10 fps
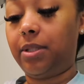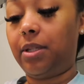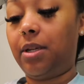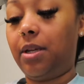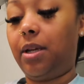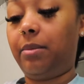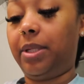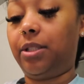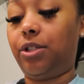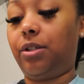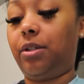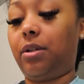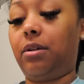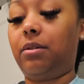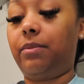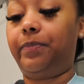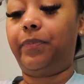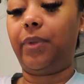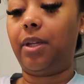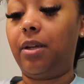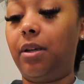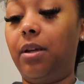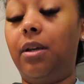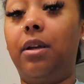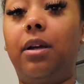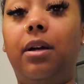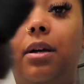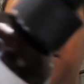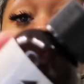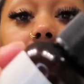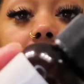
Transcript: I'm about to show y'all. This